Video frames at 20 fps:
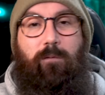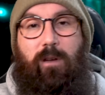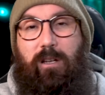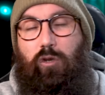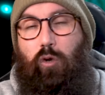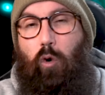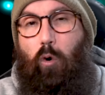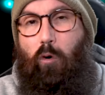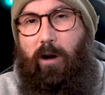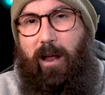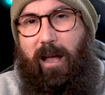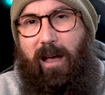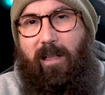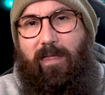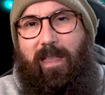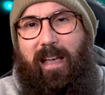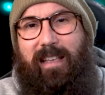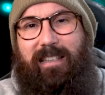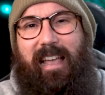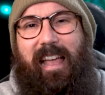Victoria,
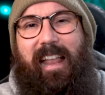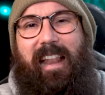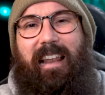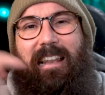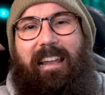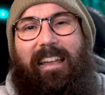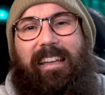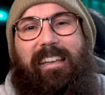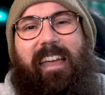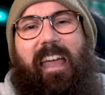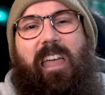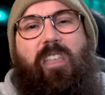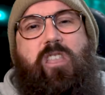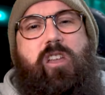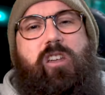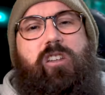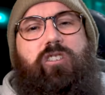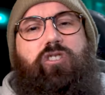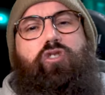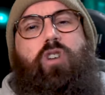there's a link in
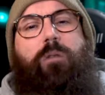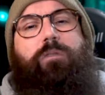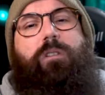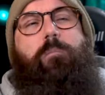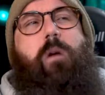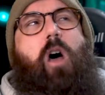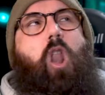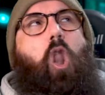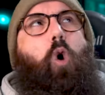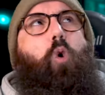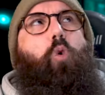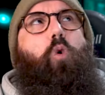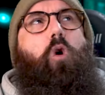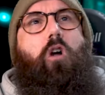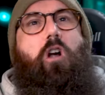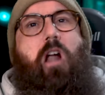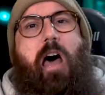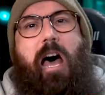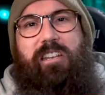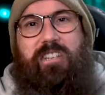the description below
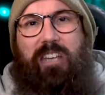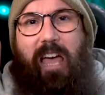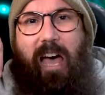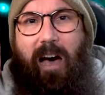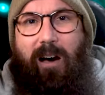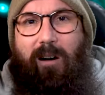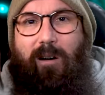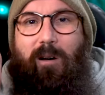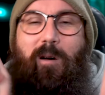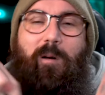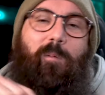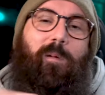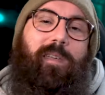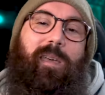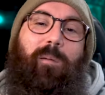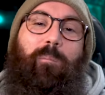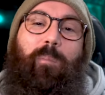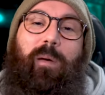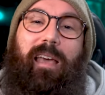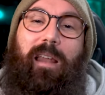right now. You
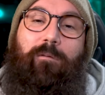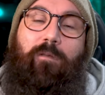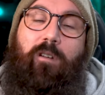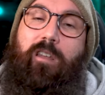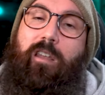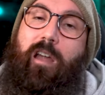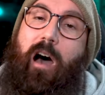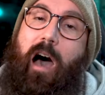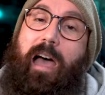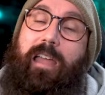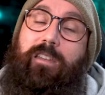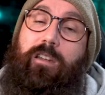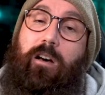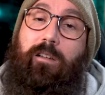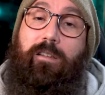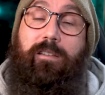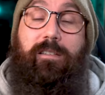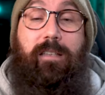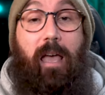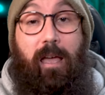can pick it up for
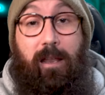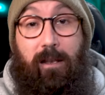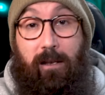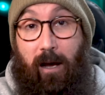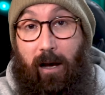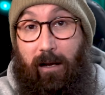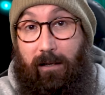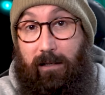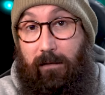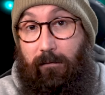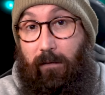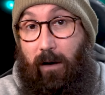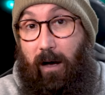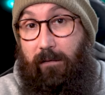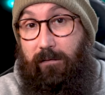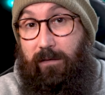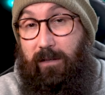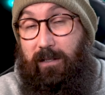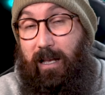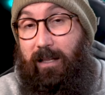
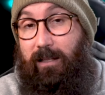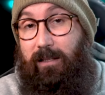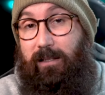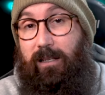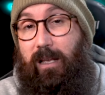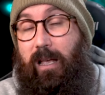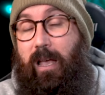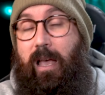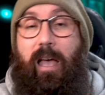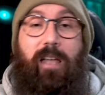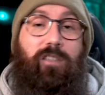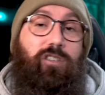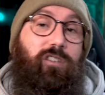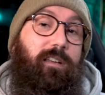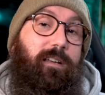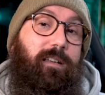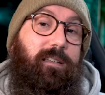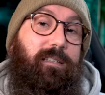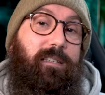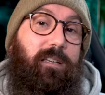$9.95 you
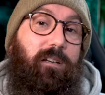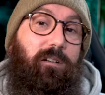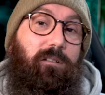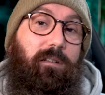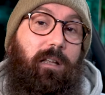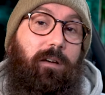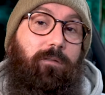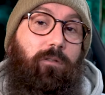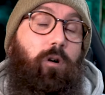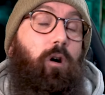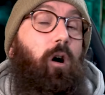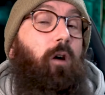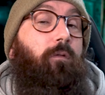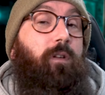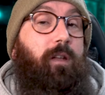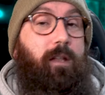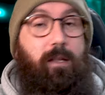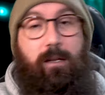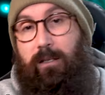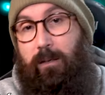need a skill level
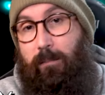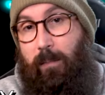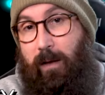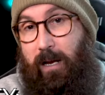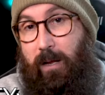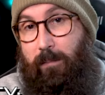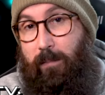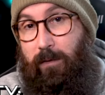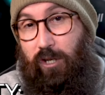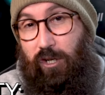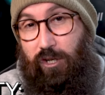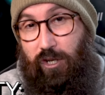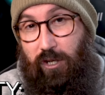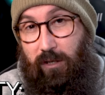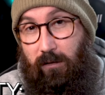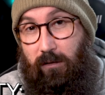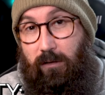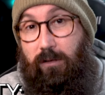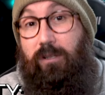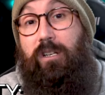of an intermediate
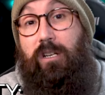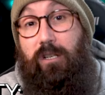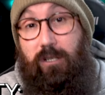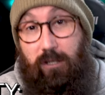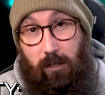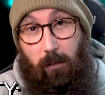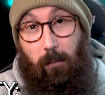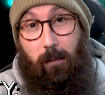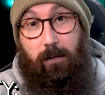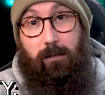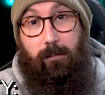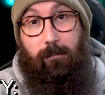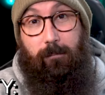magician to do it.